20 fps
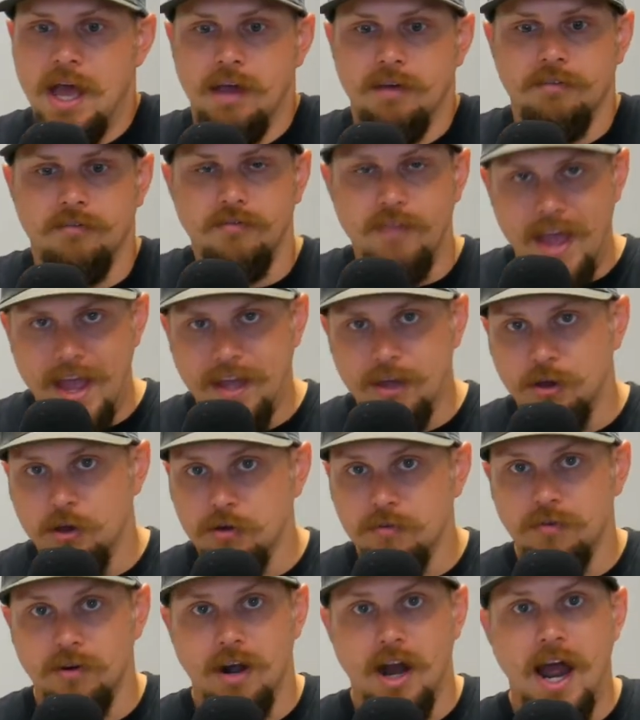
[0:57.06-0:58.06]

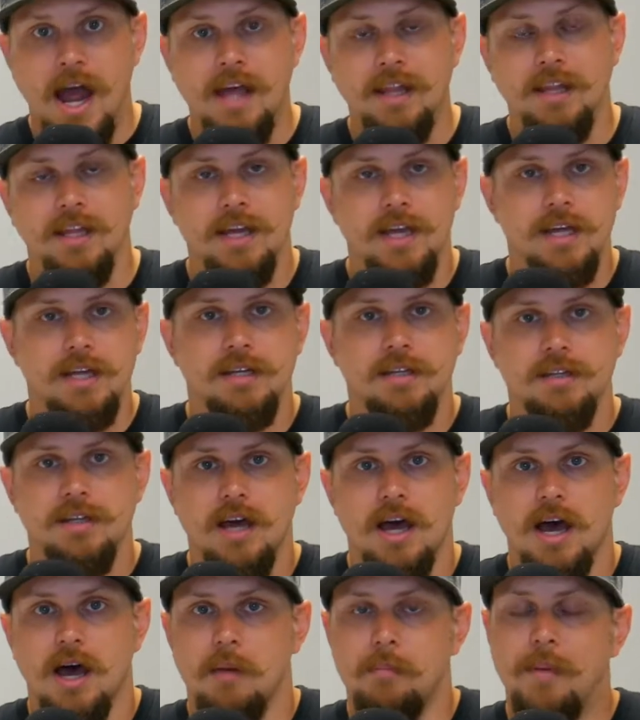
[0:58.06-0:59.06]
Vancouver Island,
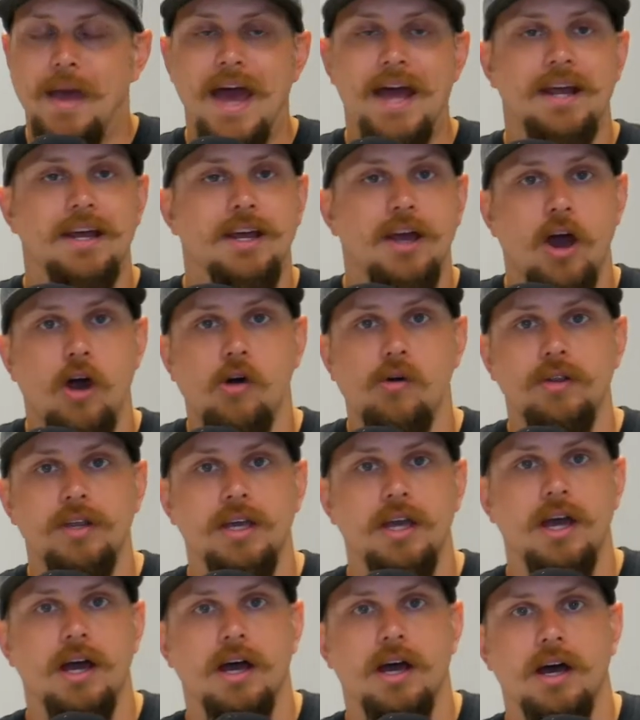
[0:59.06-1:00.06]

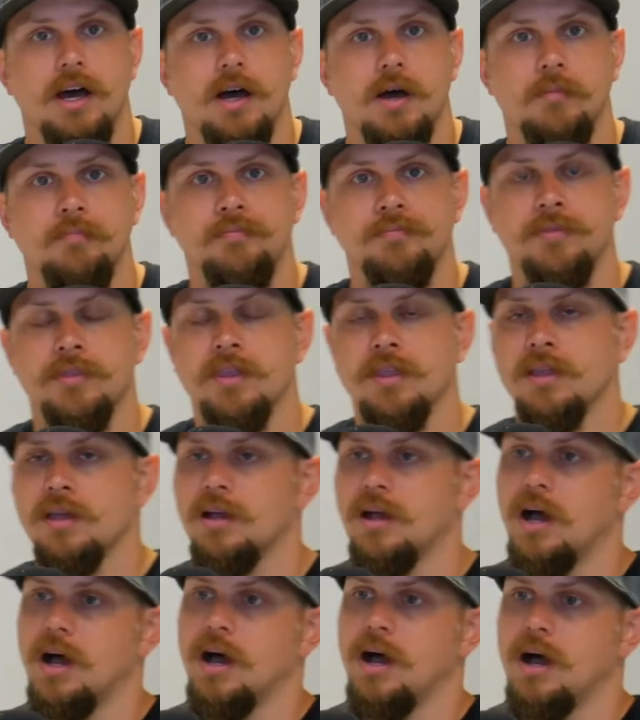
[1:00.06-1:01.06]
Patagonia,
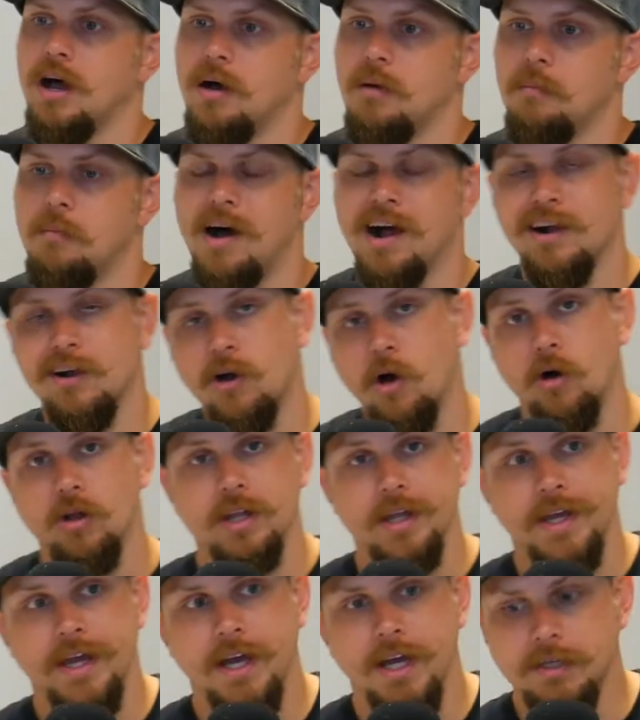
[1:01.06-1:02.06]

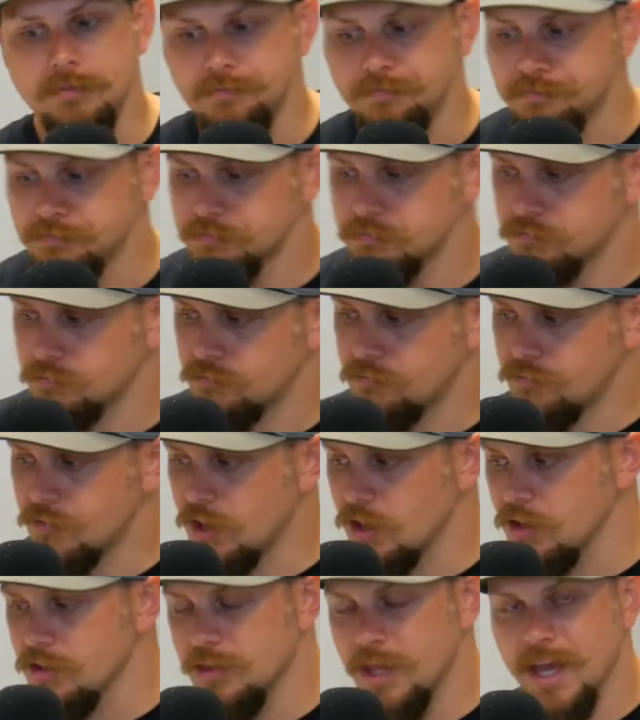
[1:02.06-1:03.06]
Mongolia.
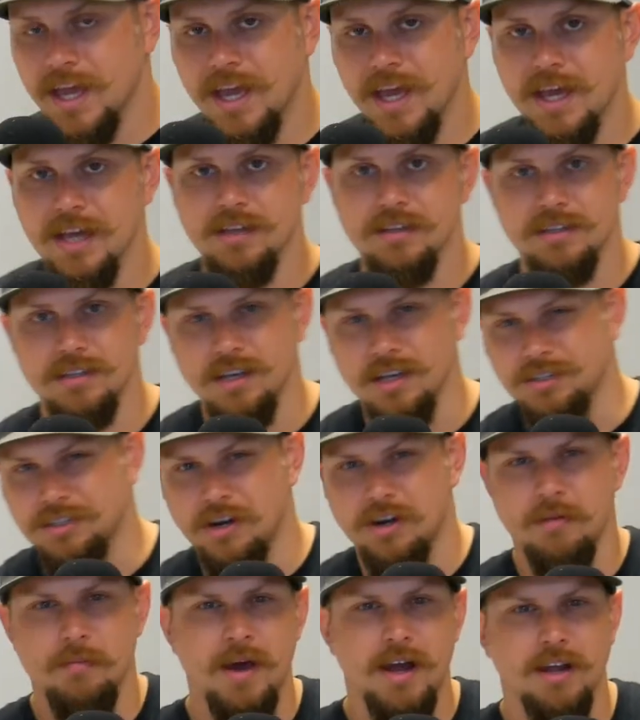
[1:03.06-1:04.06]
They get a certain amount